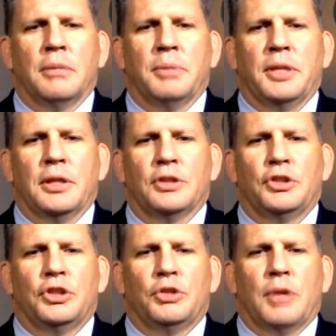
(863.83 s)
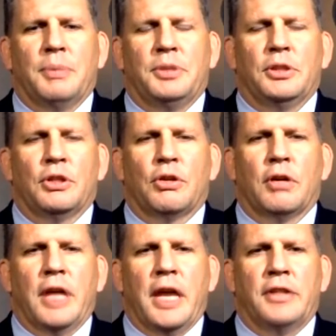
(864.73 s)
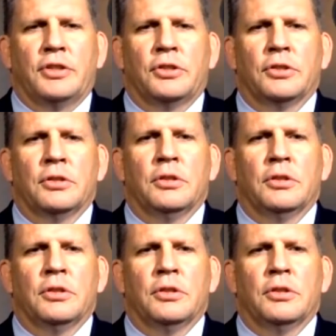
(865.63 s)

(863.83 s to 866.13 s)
because disruption creates